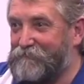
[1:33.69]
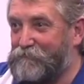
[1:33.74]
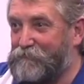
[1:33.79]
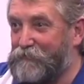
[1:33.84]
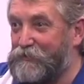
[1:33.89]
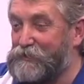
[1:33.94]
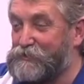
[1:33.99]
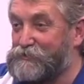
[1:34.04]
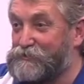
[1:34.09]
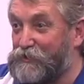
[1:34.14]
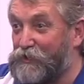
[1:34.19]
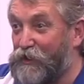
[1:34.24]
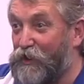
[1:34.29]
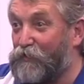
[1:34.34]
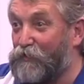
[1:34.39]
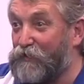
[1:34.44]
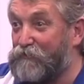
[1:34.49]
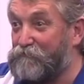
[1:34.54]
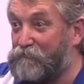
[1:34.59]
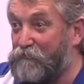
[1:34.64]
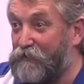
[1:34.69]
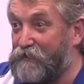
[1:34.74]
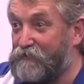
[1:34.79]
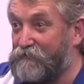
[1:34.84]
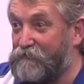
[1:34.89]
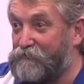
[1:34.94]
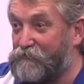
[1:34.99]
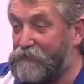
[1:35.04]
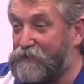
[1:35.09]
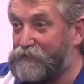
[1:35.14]
Finished a goal in front
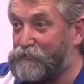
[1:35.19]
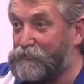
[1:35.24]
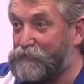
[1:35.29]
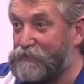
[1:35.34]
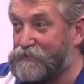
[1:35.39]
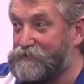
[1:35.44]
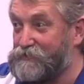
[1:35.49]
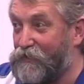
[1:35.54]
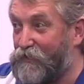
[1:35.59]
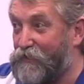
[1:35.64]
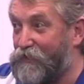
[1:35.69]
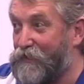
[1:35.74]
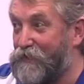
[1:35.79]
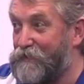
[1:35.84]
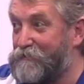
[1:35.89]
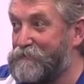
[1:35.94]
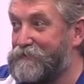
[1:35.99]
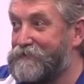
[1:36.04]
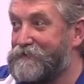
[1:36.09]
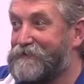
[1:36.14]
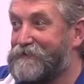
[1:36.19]
at 3/4 time.